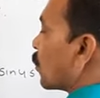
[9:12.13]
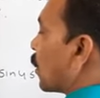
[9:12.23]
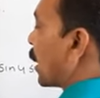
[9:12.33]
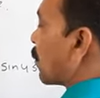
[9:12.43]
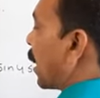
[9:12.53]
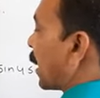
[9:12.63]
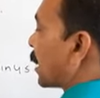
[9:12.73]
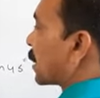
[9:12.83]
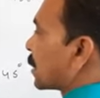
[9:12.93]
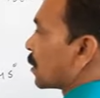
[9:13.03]
1
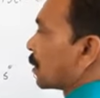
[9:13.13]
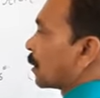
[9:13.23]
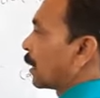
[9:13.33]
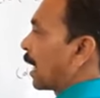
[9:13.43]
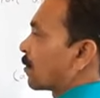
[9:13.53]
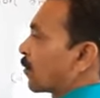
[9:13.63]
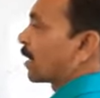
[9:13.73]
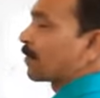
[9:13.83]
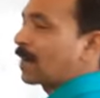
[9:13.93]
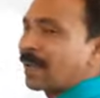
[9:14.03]
minus tan
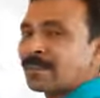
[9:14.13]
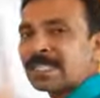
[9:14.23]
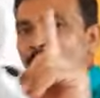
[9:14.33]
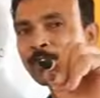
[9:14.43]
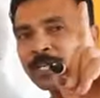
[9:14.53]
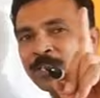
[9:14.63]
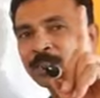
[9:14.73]
45 is how much?